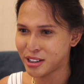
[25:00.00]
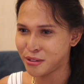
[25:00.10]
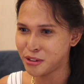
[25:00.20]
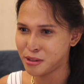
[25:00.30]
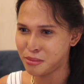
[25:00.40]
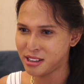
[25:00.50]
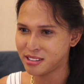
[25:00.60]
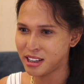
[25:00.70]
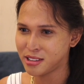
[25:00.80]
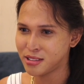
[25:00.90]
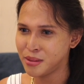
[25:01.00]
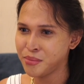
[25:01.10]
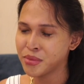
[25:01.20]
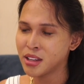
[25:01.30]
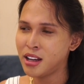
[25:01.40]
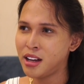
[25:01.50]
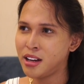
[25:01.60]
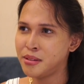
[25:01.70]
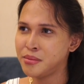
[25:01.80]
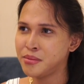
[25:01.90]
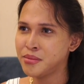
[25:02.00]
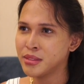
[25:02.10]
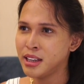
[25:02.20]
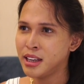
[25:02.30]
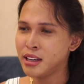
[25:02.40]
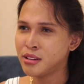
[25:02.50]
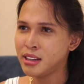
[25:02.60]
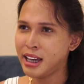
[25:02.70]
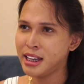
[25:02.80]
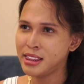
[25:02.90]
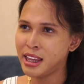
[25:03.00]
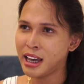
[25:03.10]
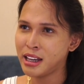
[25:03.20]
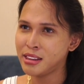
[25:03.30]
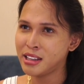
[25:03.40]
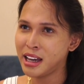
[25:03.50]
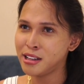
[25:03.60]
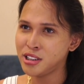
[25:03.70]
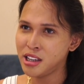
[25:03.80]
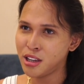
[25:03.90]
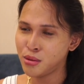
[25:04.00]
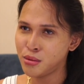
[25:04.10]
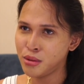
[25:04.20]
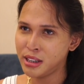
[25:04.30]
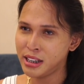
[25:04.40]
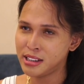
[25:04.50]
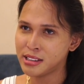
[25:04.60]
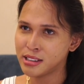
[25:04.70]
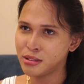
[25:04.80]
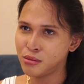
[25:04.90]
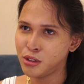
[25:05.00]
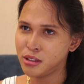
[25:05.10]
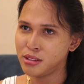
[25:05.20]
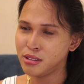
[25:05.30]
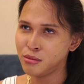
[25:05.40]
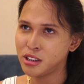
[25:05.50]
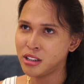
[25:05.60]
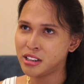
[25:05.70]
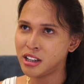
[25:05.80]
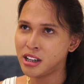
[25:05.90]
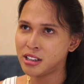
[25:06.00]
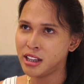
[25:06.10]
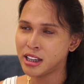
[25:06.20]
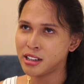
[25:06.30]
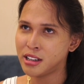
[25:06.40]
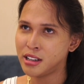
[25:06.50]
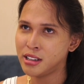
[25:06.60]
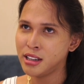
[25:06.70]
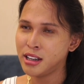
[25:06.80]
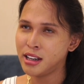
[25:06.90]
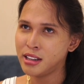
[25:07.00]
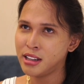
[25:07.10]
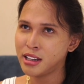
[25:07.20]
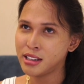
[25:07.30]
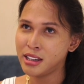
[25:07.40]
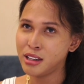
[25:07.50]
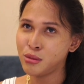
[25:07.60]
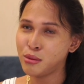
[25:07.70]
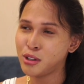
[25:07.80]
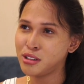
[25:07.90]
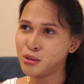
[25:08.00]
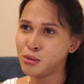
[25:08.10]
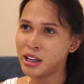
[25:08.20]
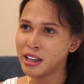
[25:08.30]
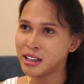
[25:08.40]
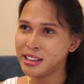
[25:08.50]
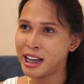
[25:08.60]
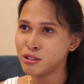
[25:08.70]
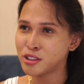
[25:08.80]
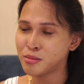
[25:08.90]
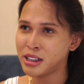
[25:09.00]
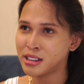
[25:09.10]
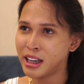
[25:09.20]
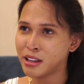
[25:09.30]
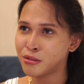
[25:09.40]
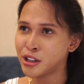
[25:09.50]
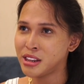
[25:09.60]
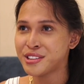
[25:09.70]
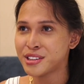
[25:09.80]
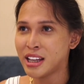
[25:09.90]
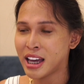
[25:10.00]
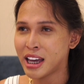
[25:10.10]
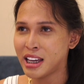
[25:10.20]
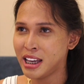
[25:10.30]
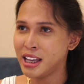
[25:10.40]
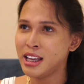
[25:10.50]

in the Philippines, um, and the LGU would conduct they would do like announcement like for this day,